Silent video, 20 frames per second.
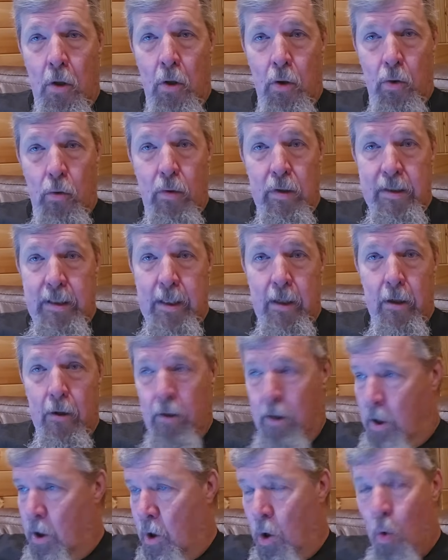Who's
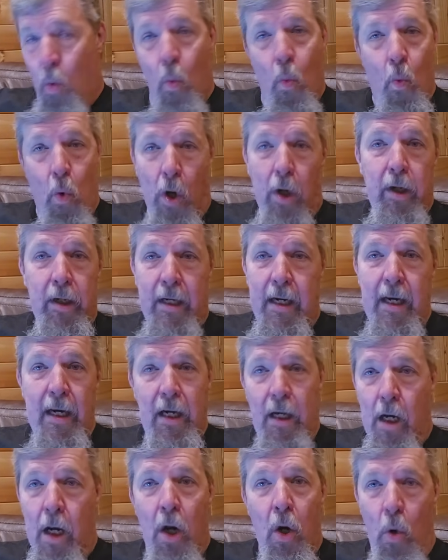here
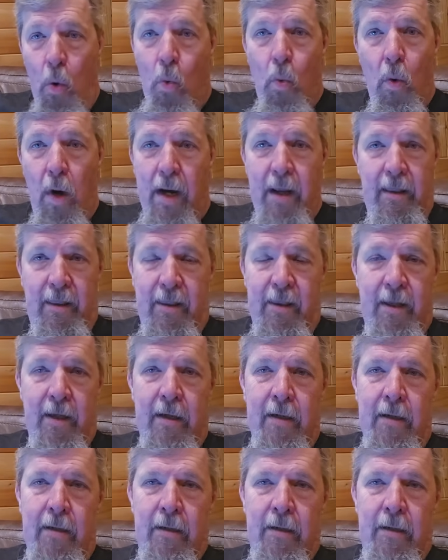working with